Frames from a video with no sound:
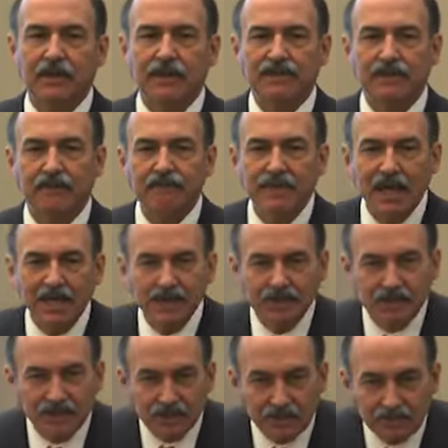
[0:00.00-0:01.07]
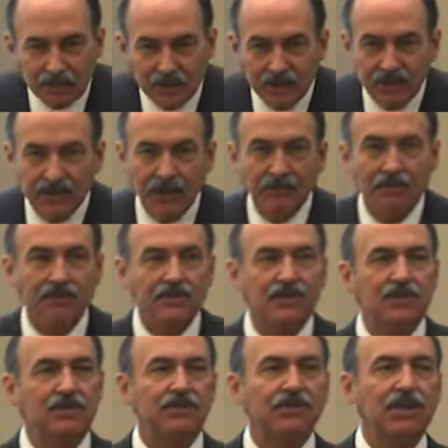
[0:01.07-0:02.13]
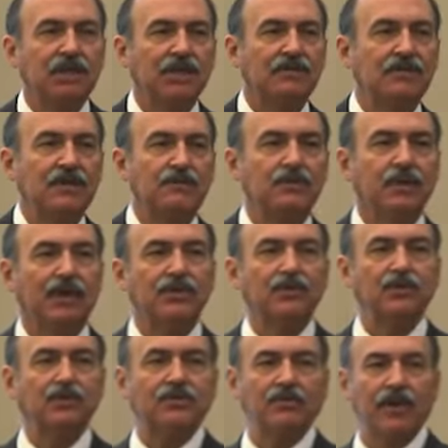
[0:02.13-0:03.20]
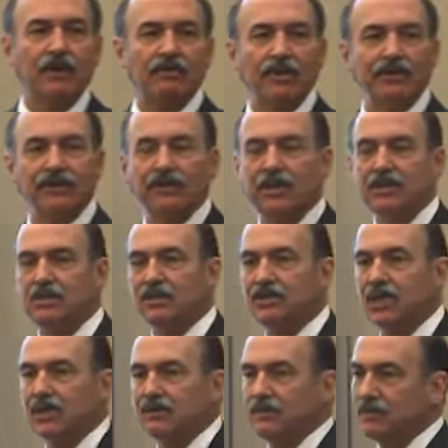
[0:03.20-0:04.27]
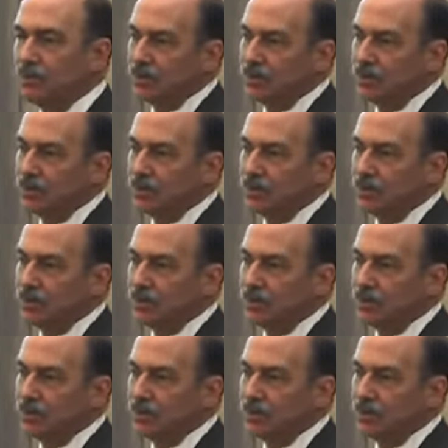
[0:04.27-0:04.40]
It's amazing to me the number of senior executive teams when I do a developmental needs assessment,